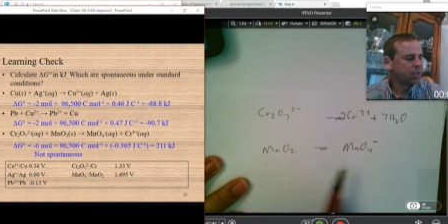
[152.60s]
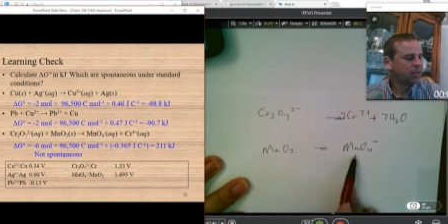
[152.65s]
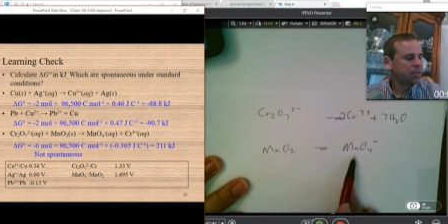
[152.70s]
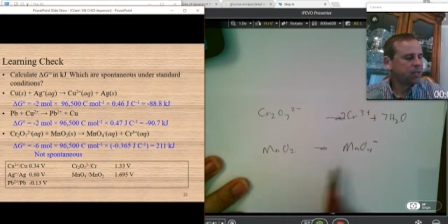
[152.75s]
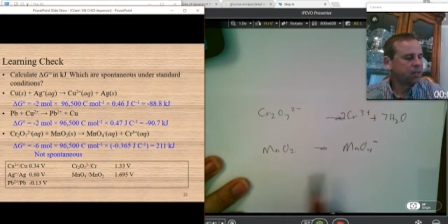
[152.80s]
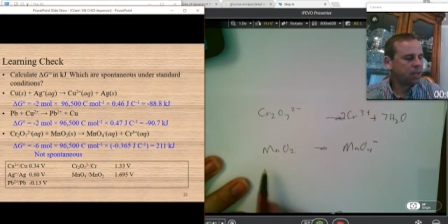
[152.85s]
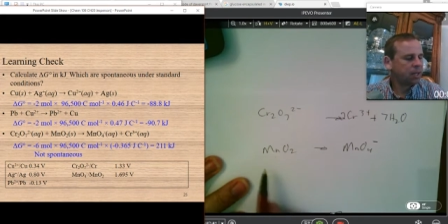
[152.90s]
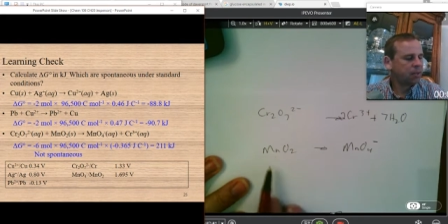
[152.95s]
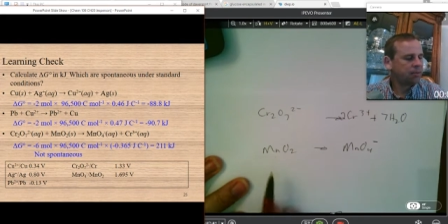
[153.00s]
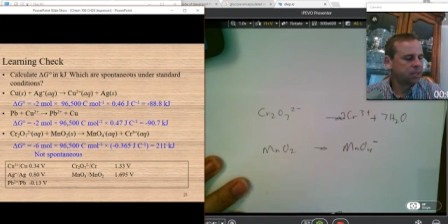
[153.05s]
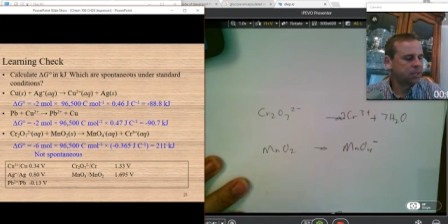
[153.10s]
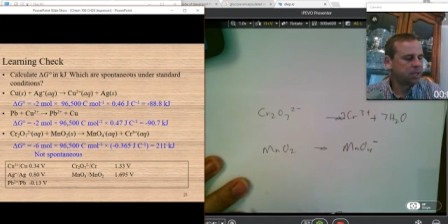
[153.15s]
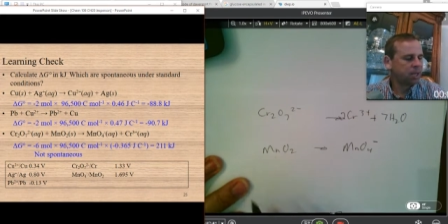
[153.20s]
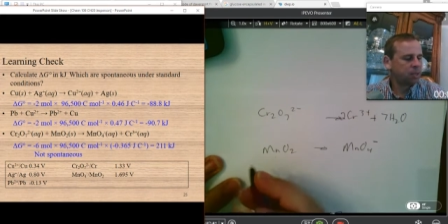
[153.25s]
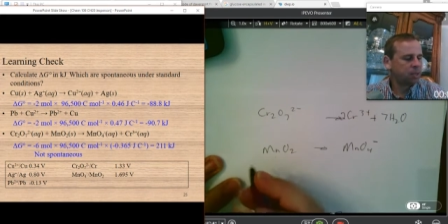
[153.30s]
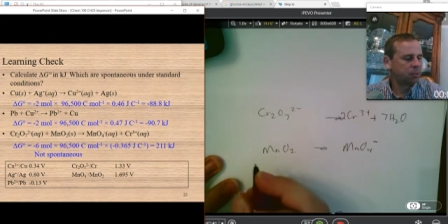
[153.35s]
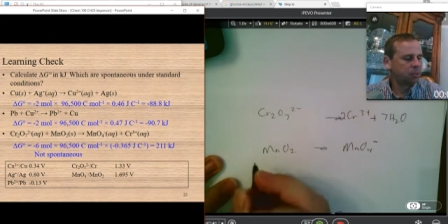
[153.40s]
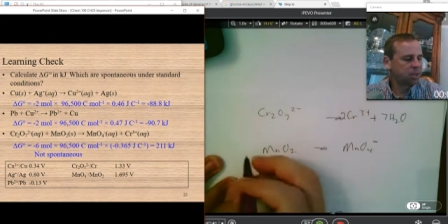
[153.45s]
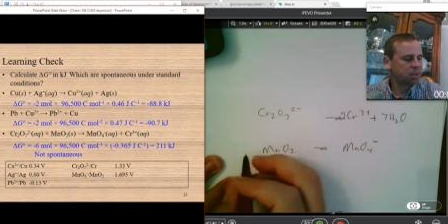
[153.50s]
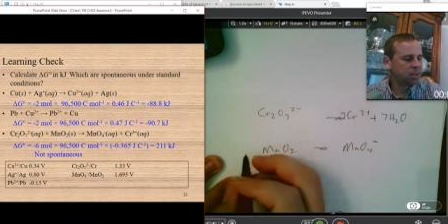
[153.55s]
The left
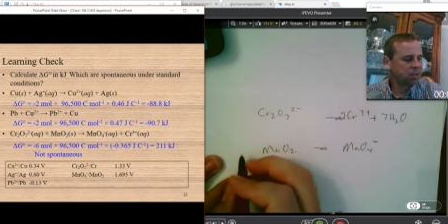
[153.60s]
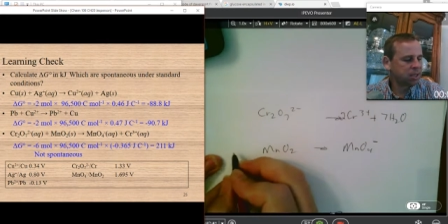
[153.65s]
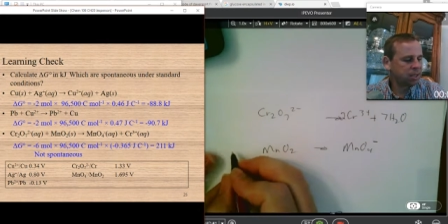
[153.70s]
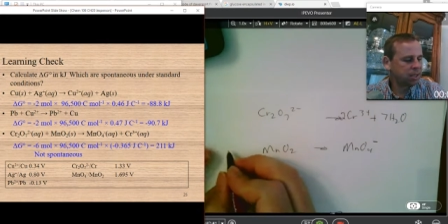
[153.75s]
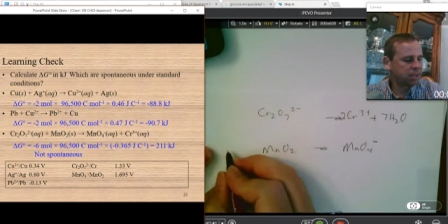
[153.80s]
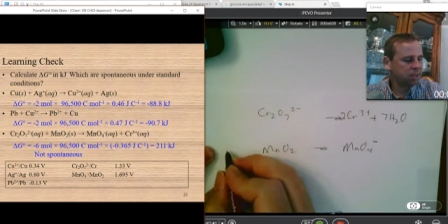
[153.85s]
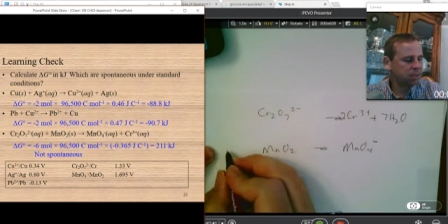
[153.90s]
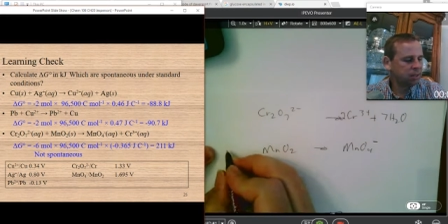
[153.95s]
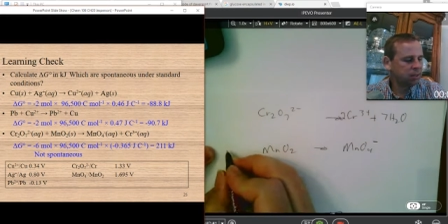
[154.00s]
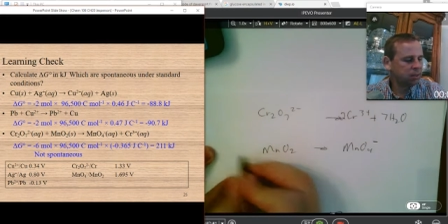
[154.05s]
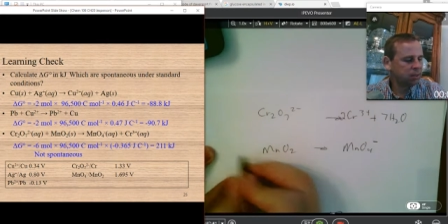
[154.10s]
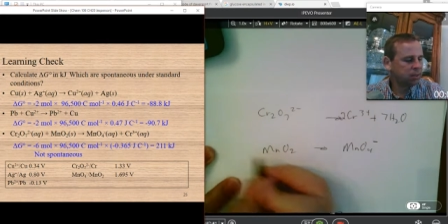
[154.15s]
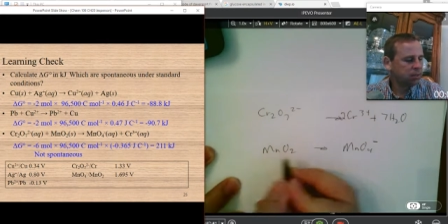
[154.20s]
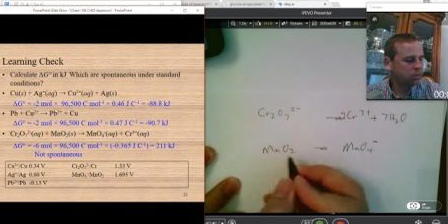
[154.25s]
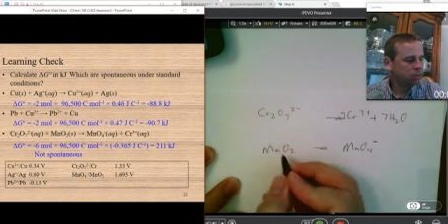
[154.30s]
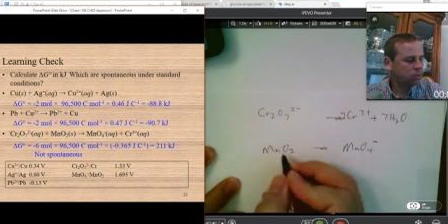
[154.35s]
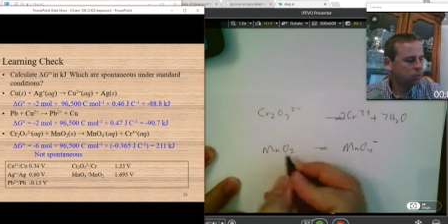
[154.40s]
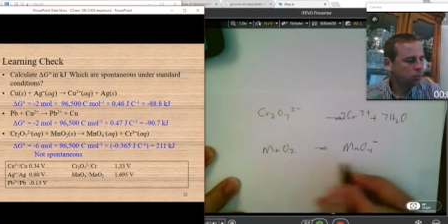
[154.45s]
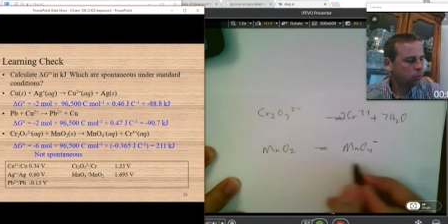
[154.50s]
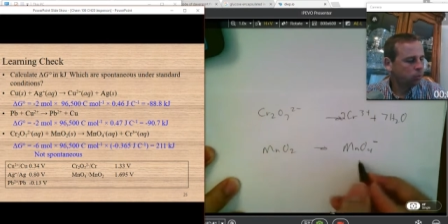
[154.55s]
side, because I need
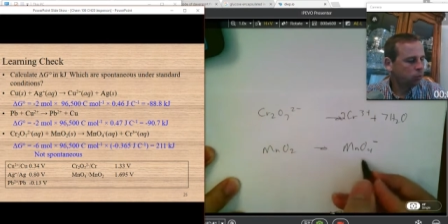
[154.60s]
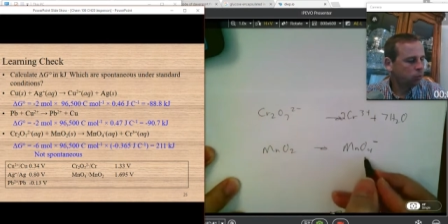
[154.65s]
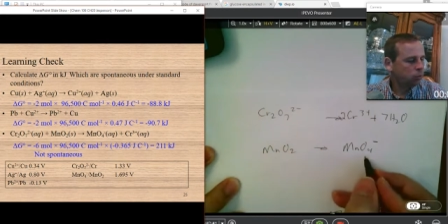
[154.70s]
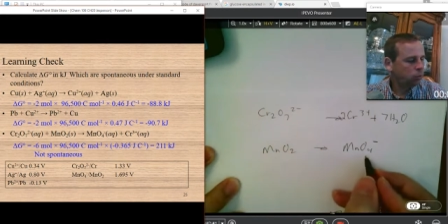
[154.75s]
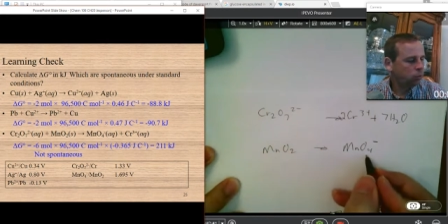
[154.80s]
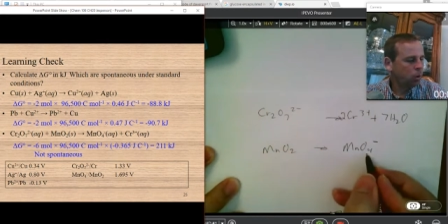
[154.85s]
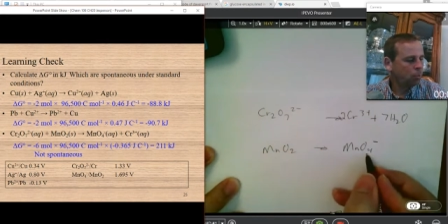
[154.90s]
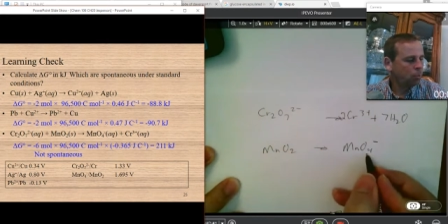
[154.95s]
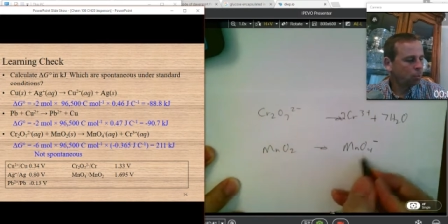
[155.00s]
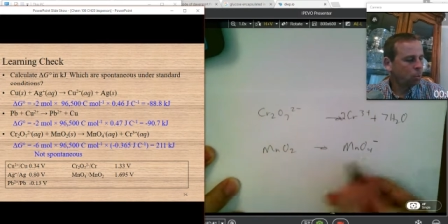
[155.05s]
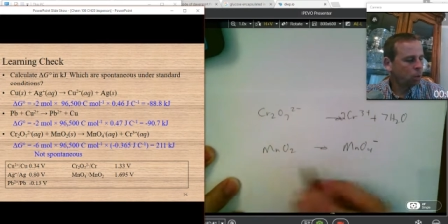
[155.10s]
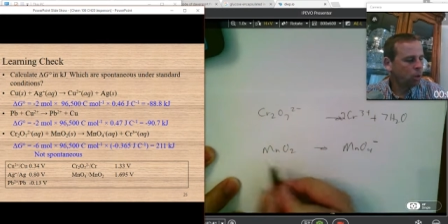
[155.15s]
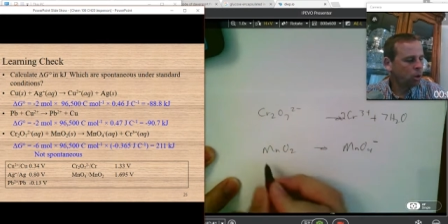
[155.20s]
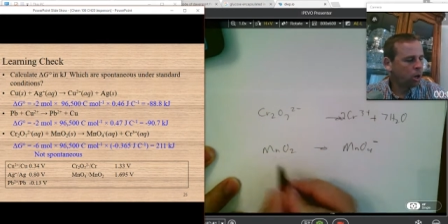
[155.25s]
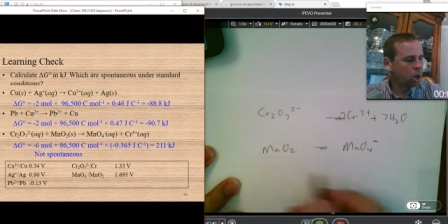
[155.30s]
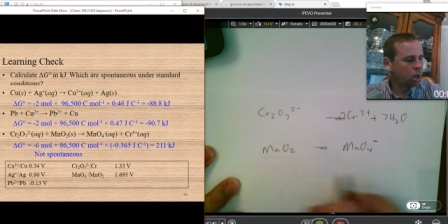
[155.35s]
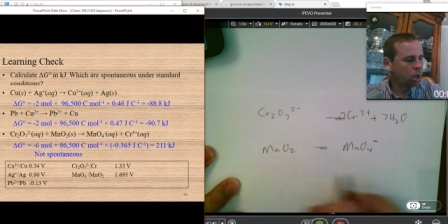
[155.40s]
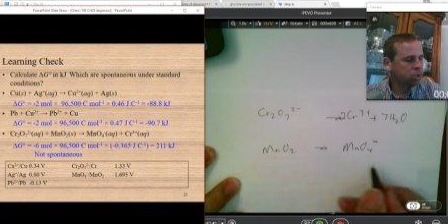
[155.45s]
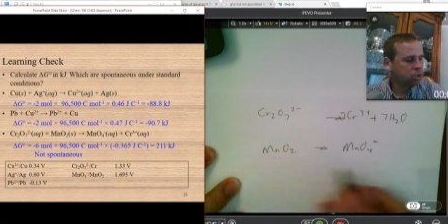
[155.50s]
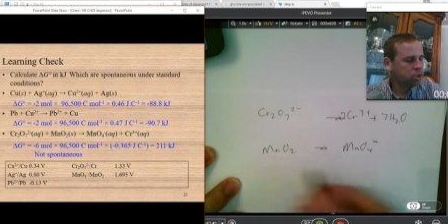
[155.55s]
more
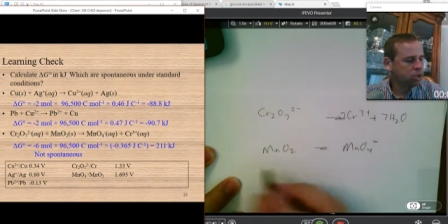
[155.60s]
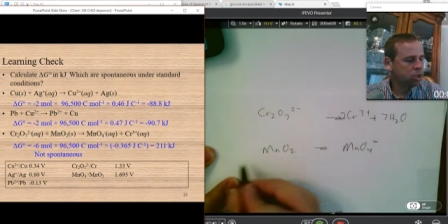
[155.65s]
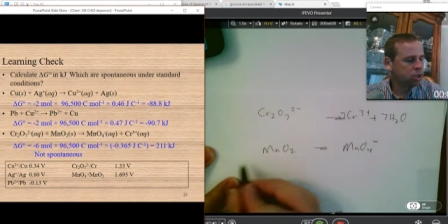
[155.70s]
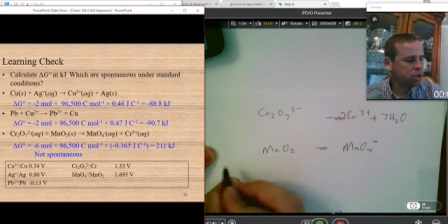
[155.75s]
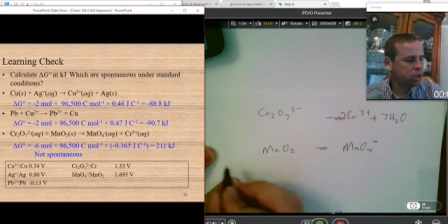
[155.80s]
oxygen